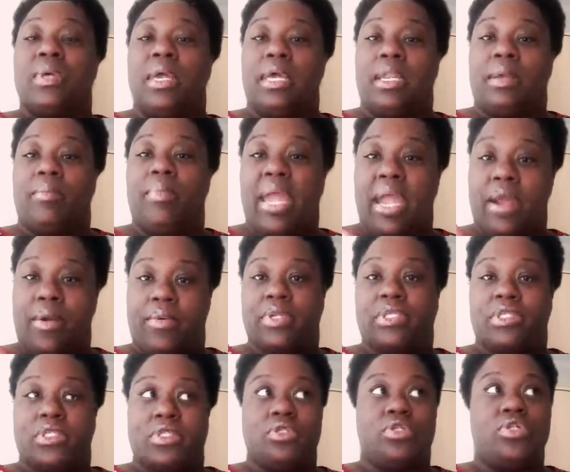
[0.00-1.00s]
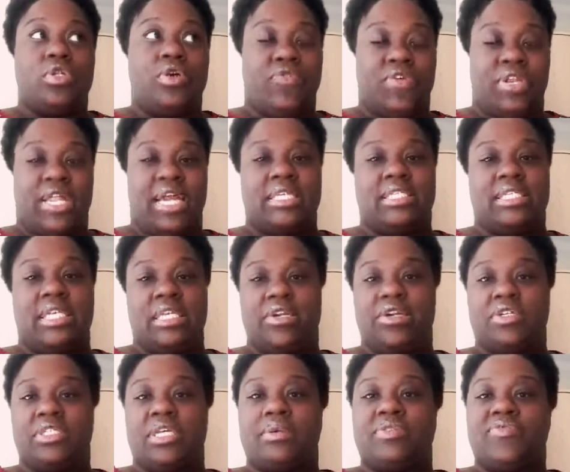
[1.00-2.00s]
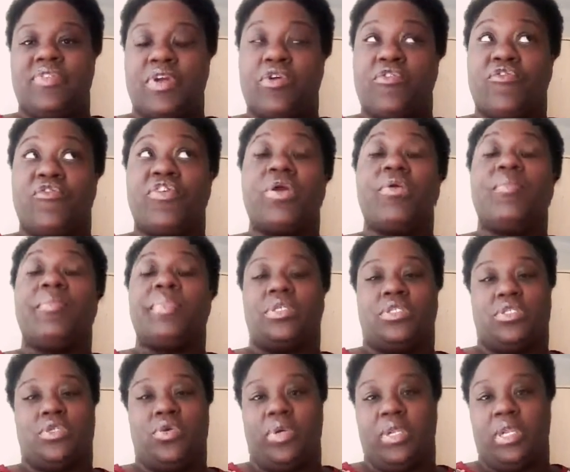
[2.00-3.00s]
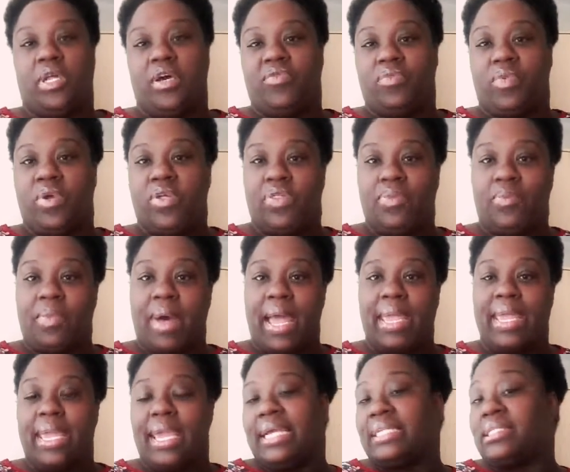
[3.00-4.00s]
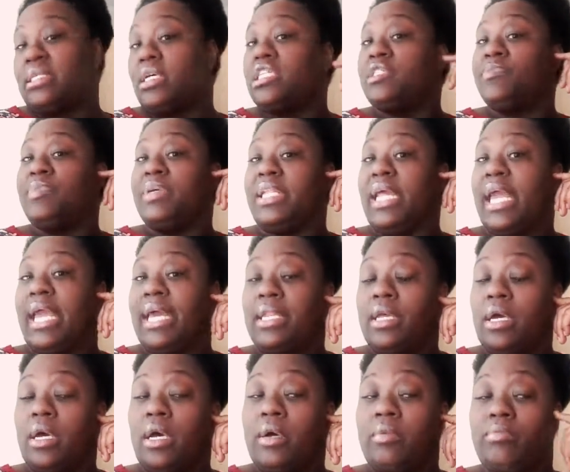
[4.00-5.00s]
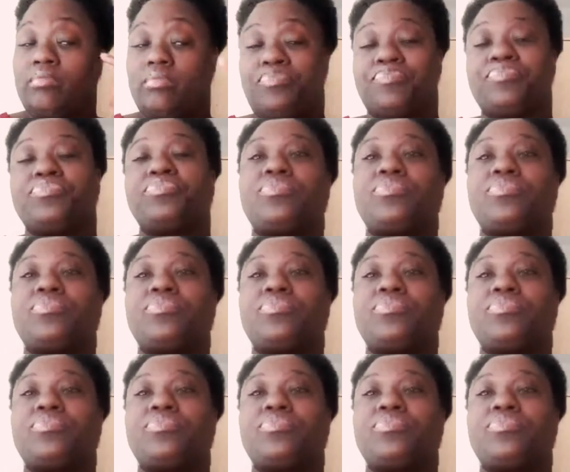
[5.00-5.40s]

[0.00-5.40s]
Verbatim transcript: in a marriage, you know, for 19 years, I was very, very much so in love with my ex-husband, and um,